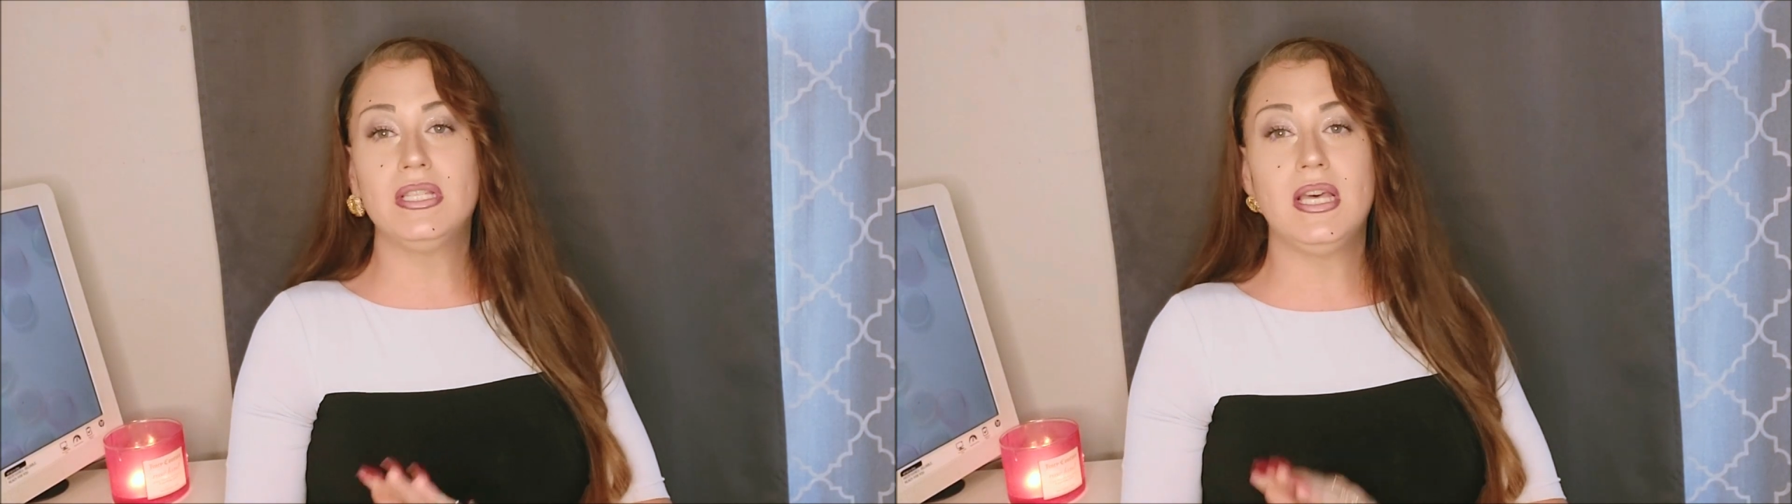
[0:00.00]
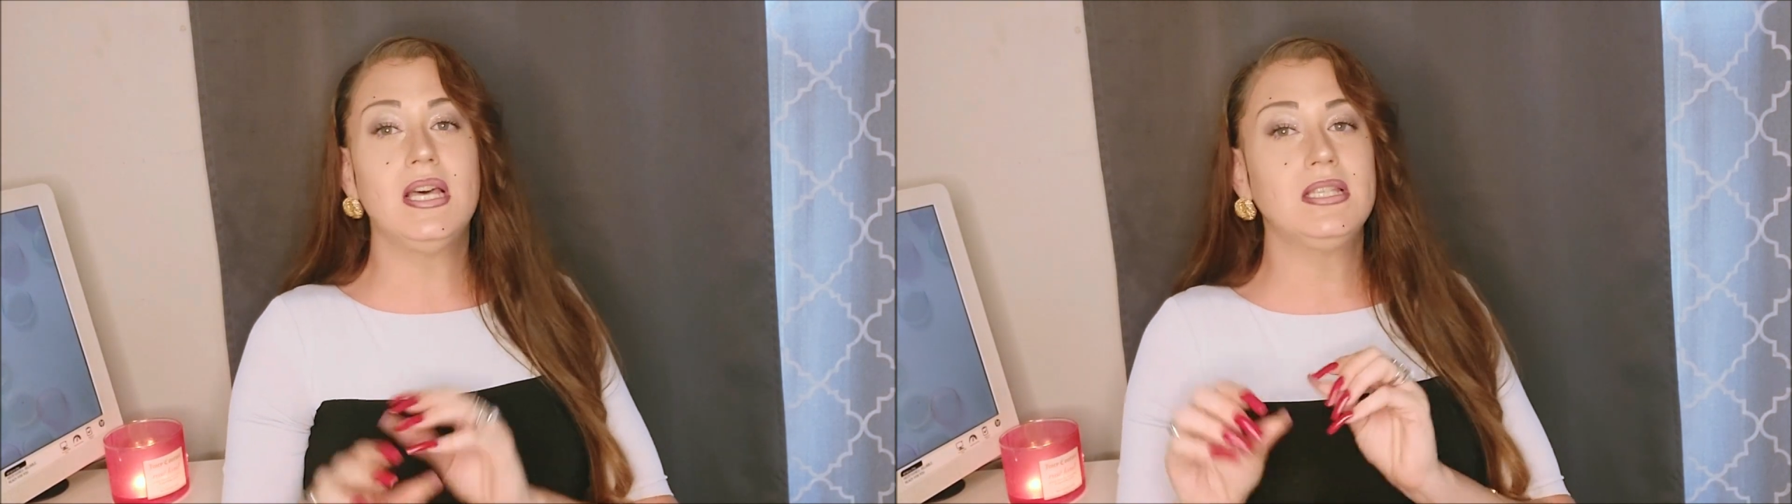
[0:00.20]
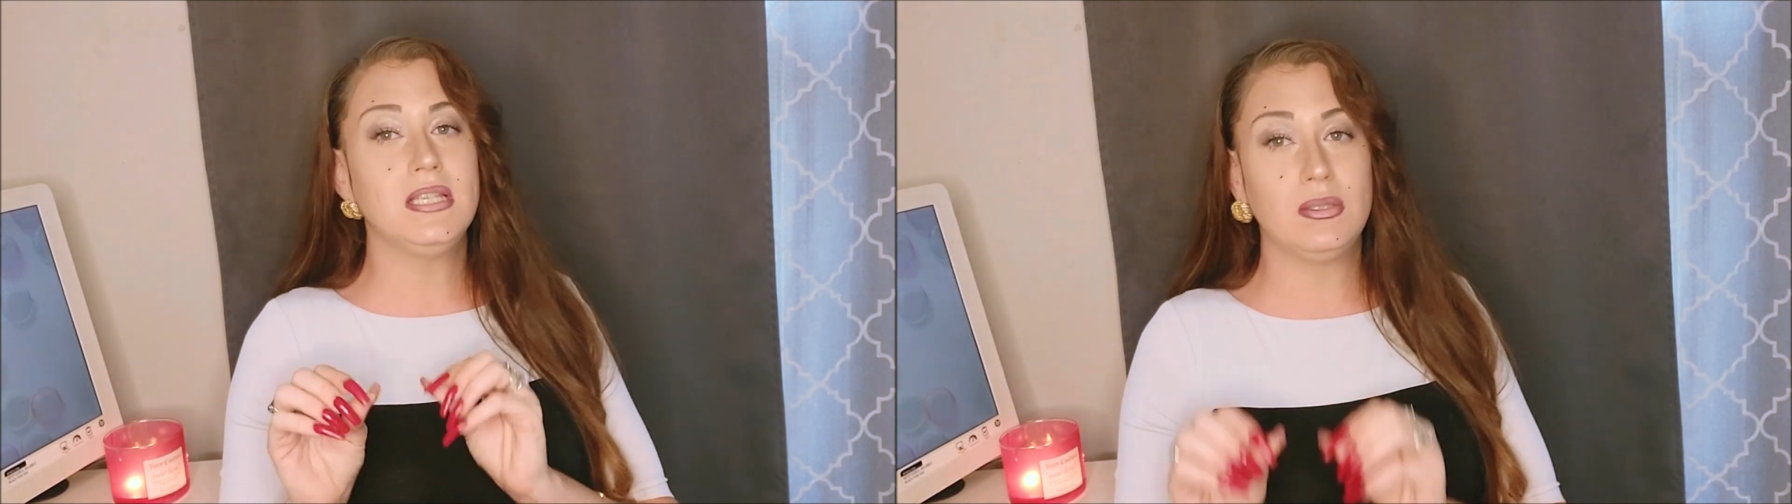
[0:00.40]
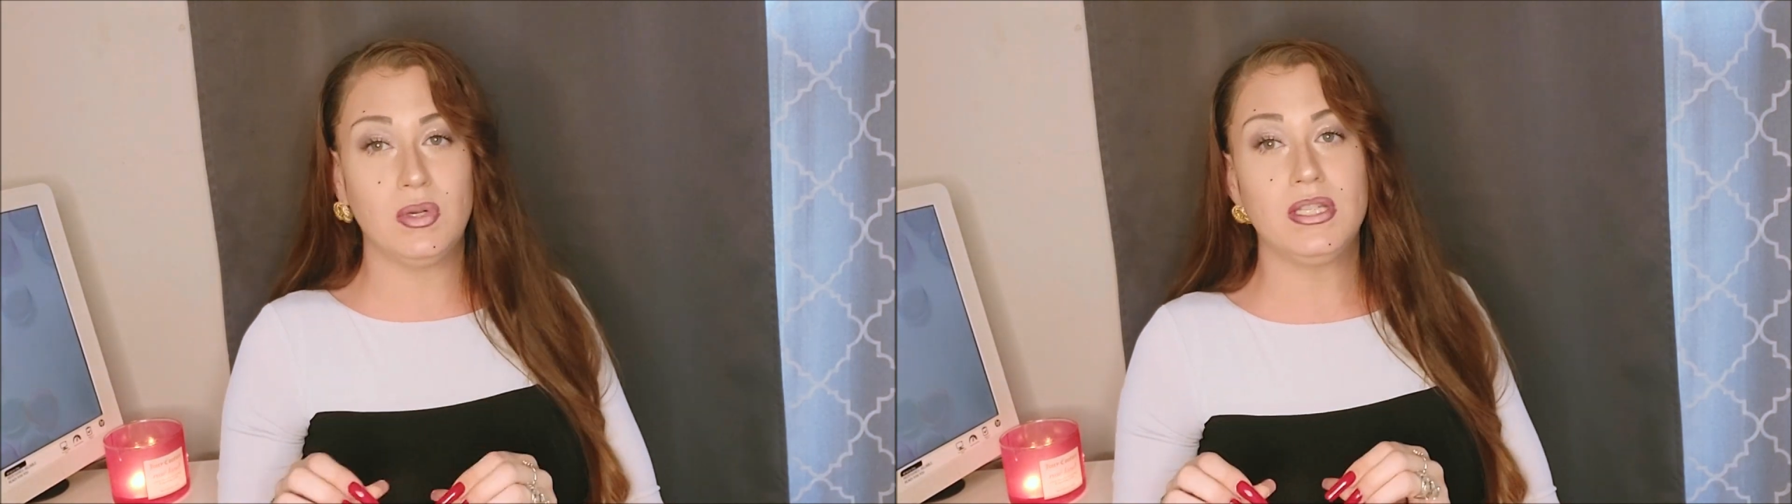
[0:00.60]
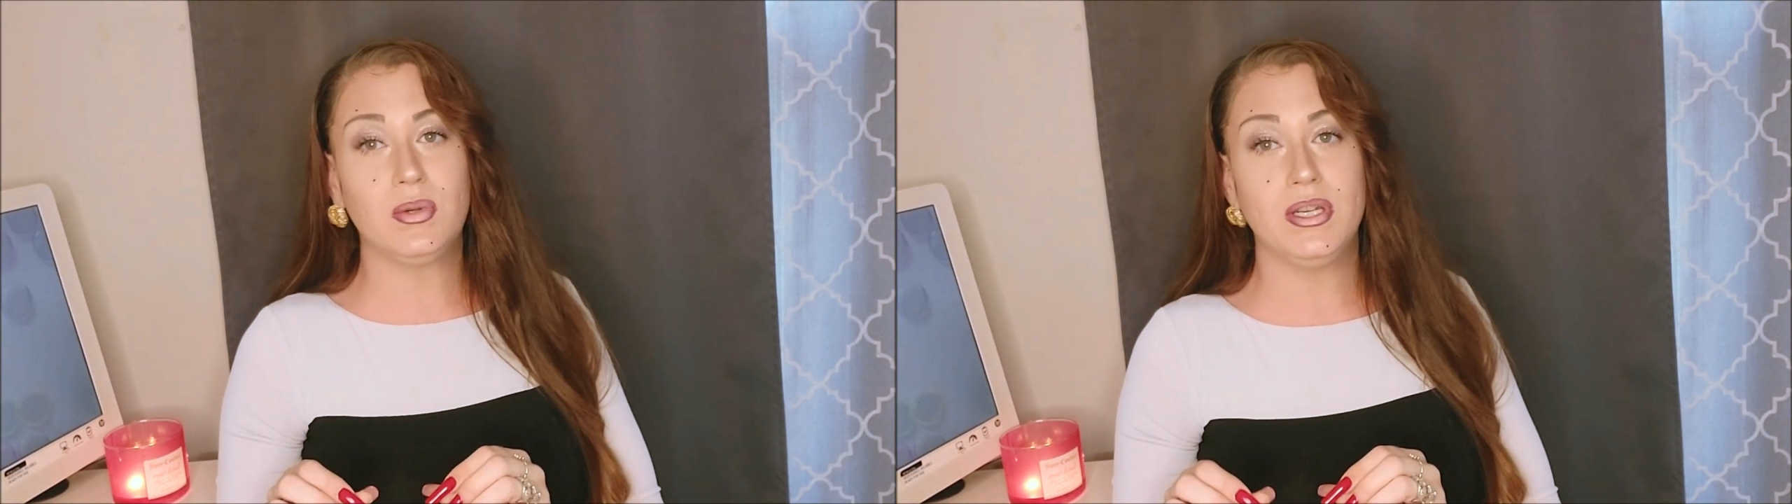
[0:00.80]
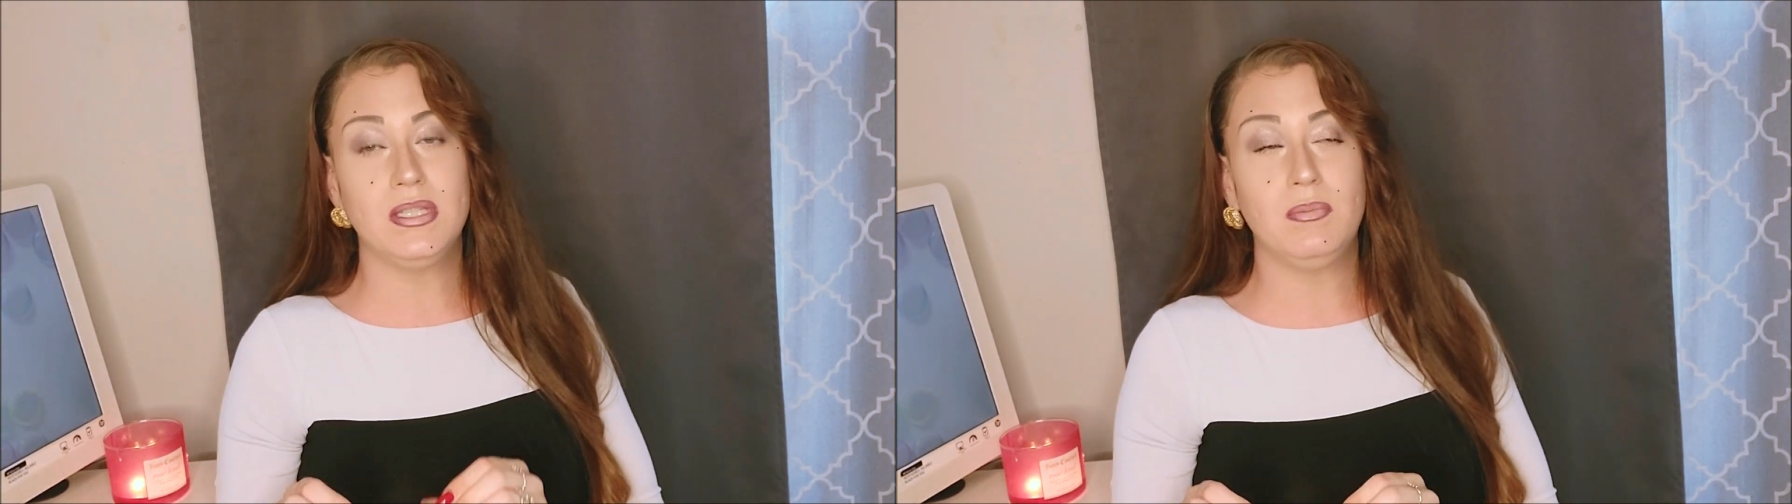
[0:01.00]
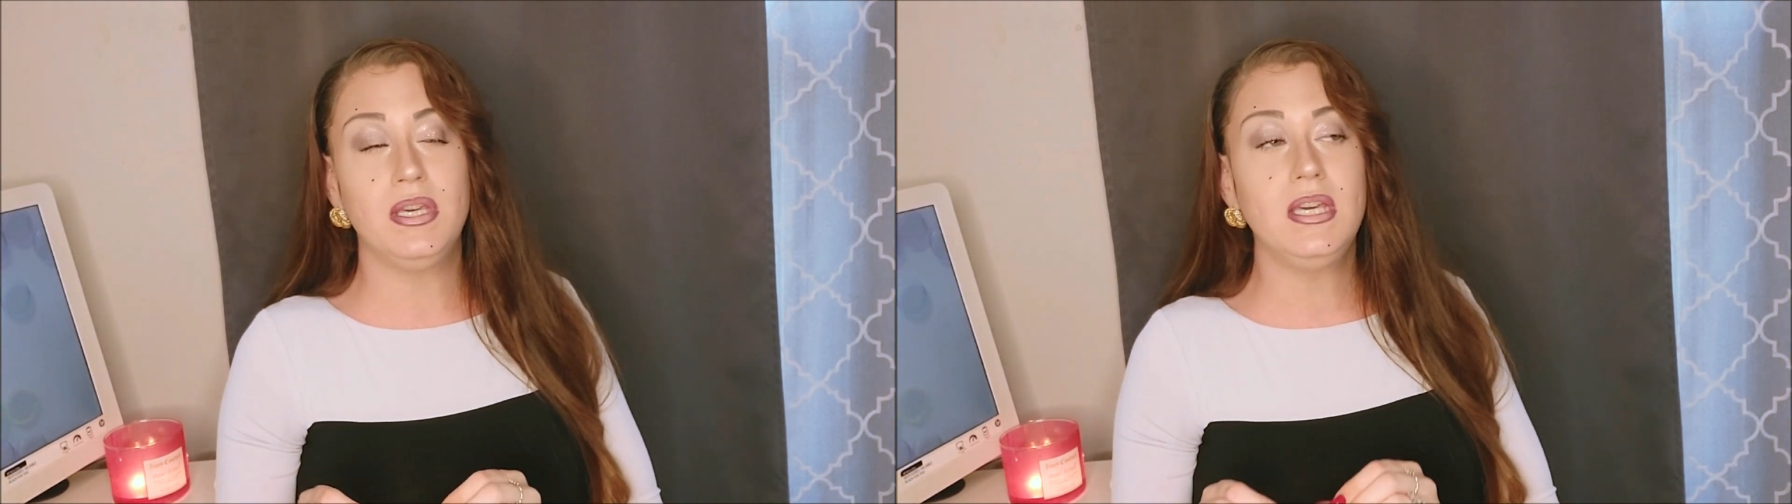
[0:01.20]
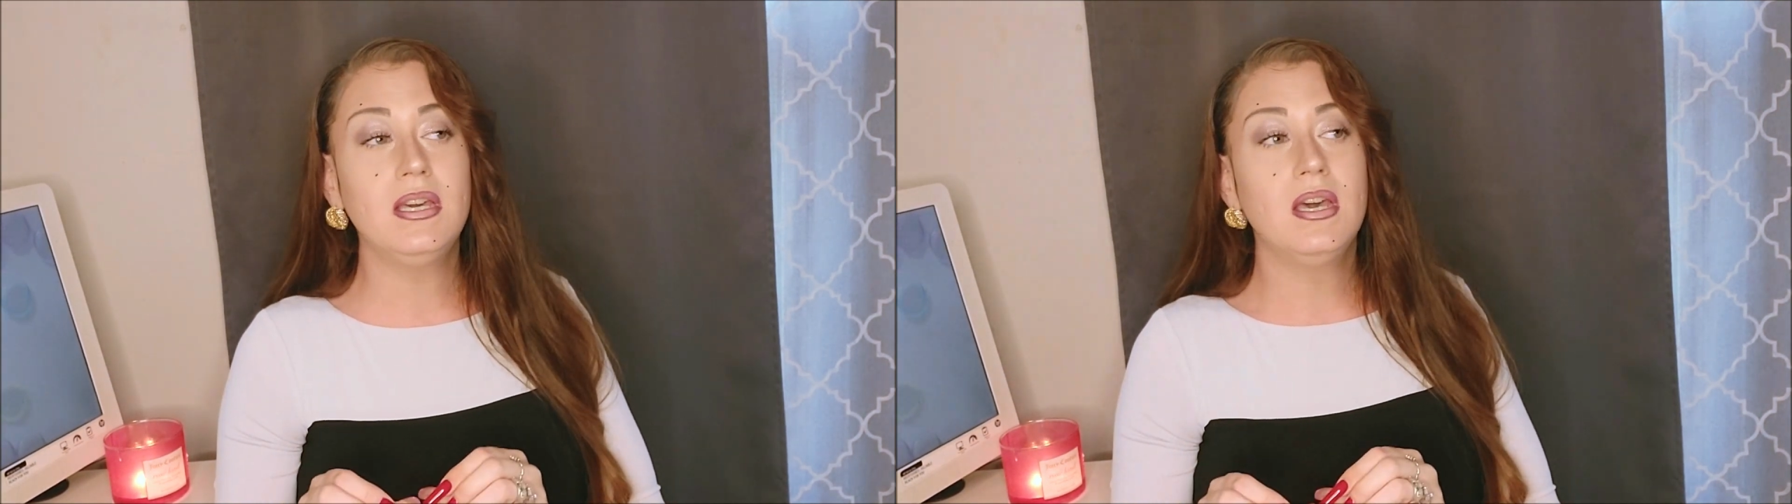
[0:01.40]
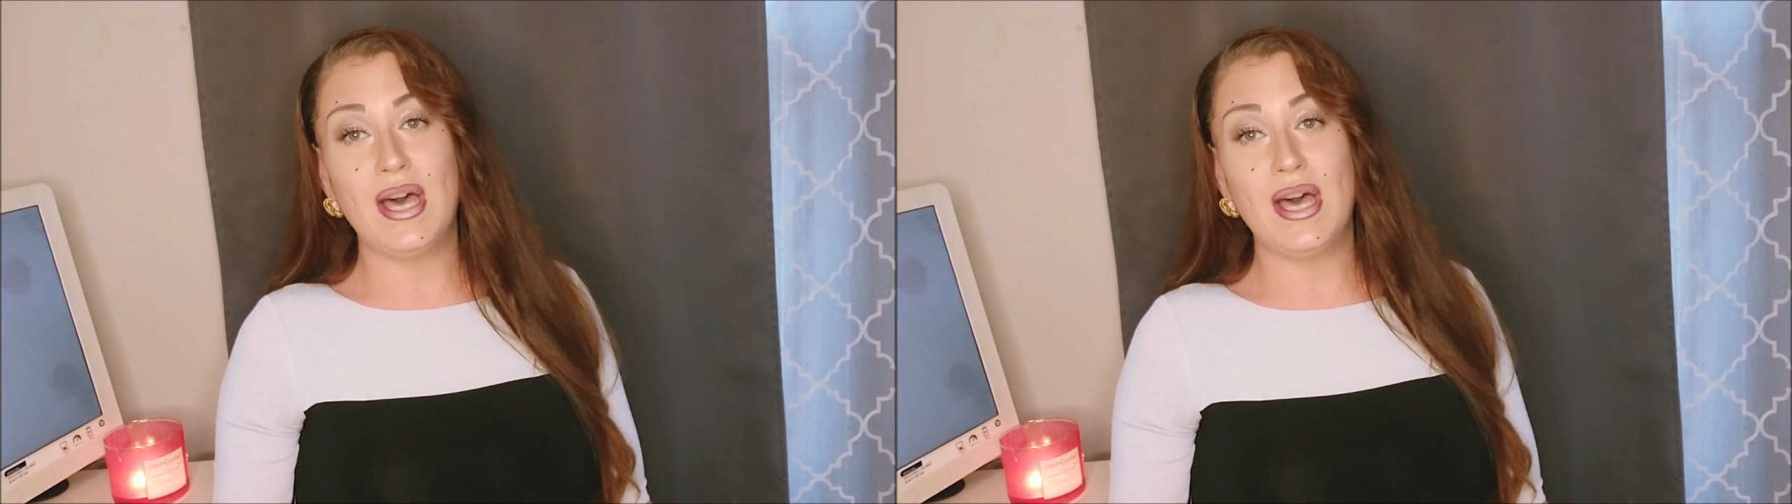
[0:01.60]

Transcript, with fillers: says is what it's going to be.